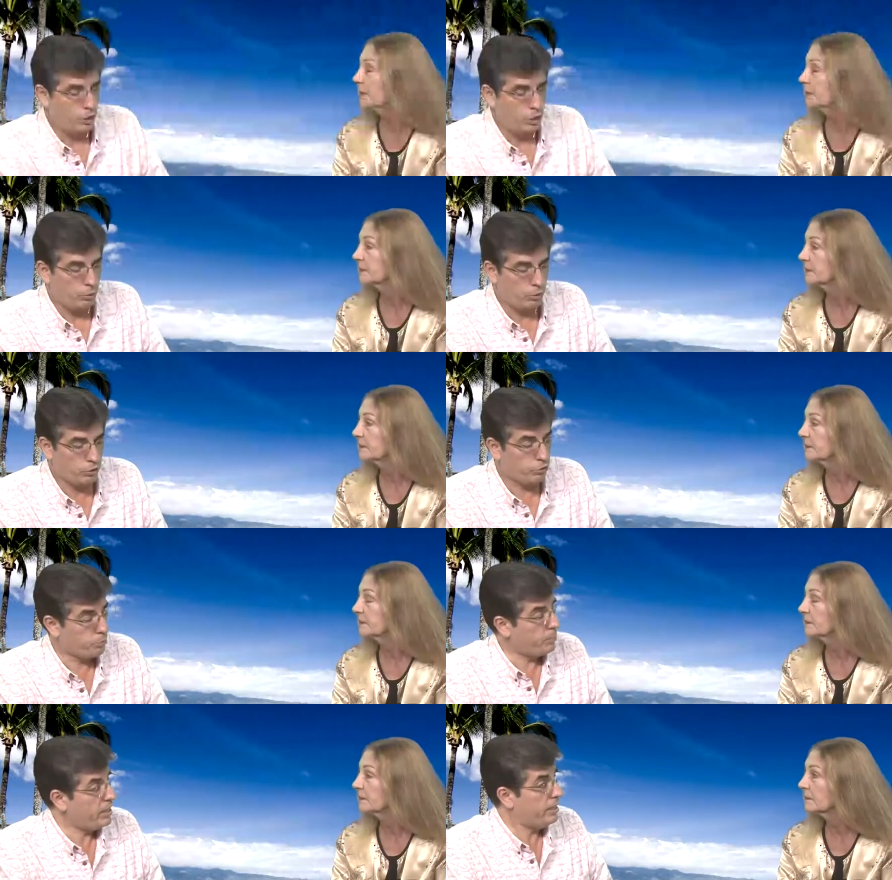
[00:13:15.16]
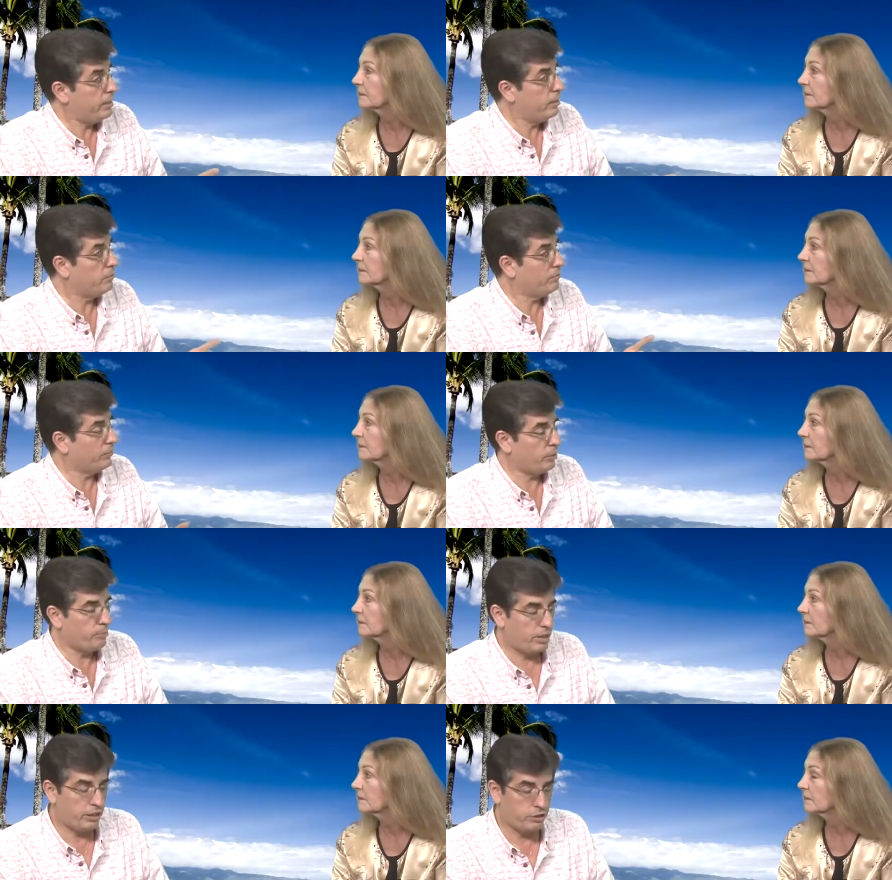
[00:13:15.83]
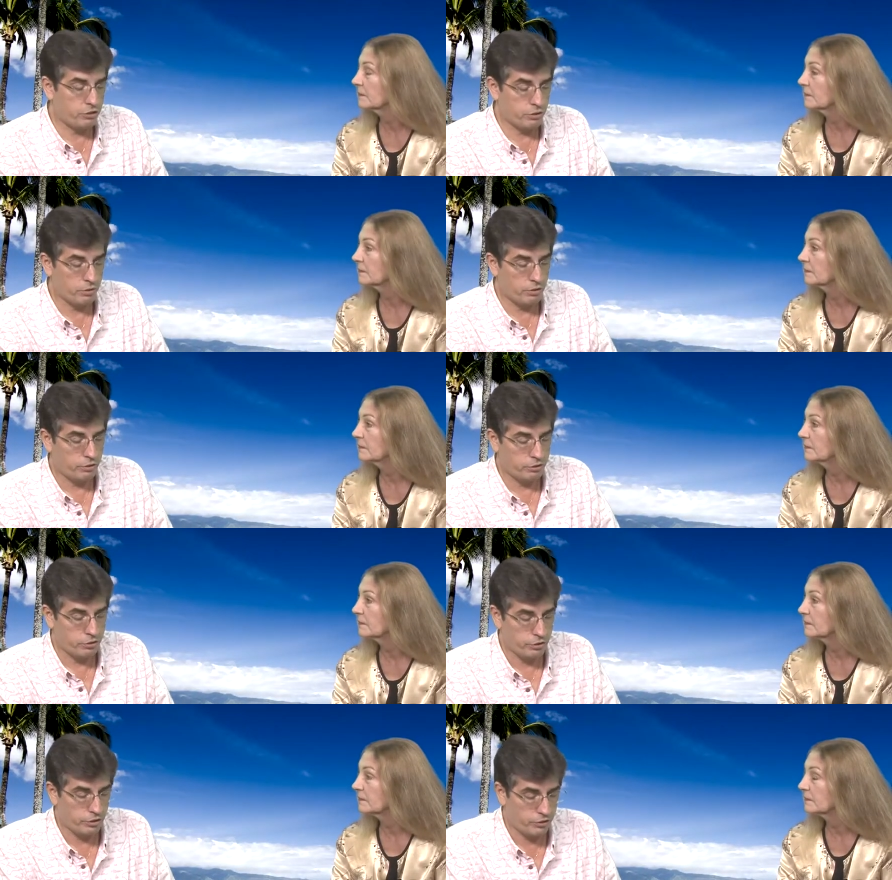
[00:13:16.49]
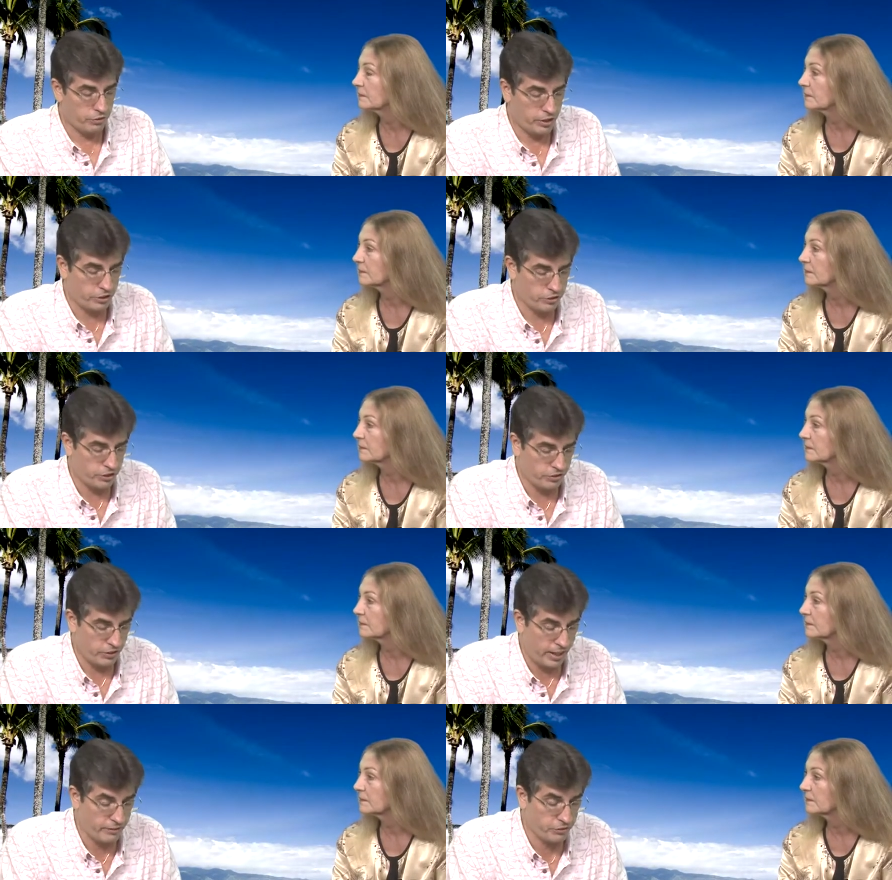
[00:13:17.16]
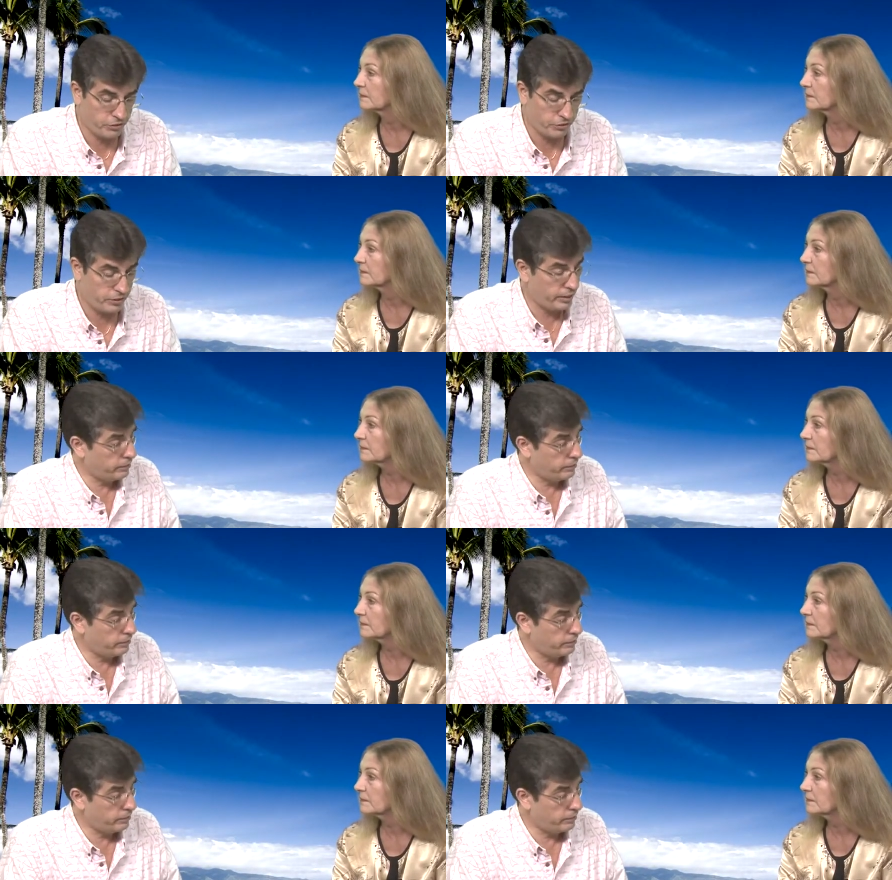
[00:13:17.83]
Speaker 1: Well, speaking of limited jur jurisdictions, that's